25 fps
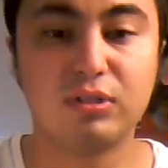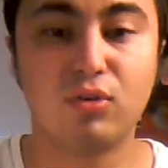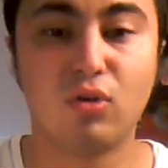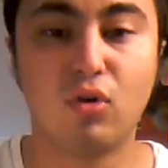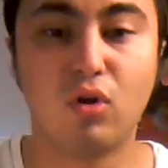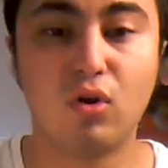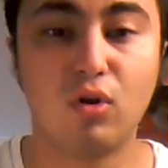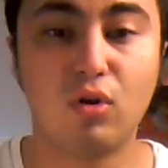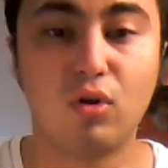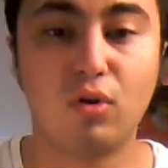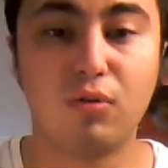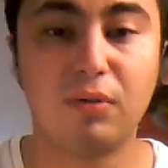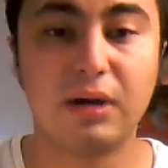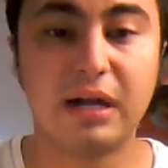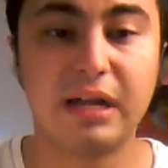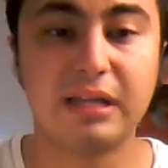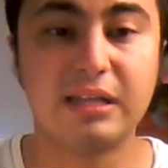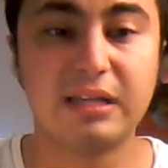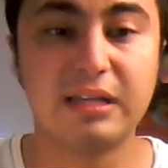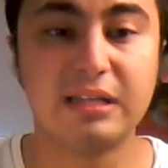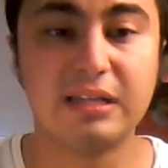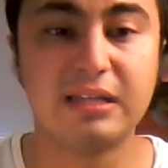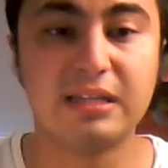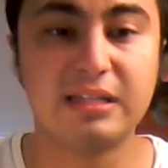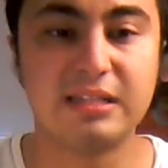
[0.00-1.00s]
hole
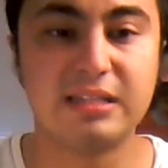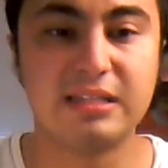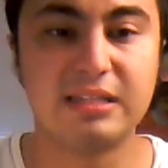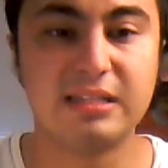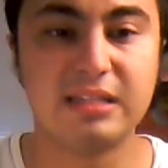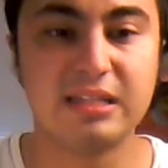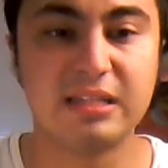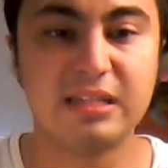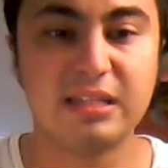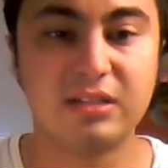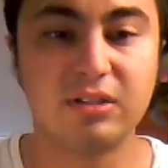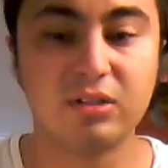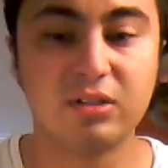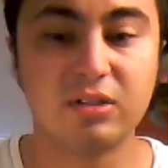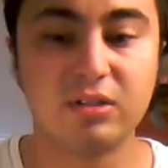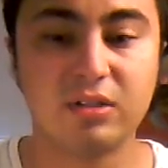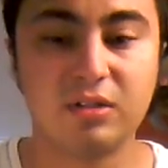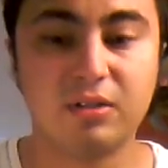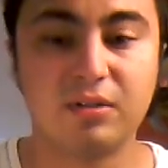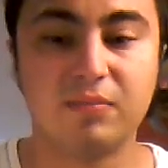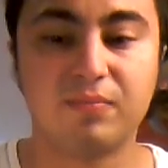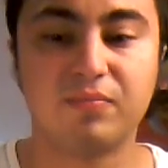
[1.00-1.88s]
right here,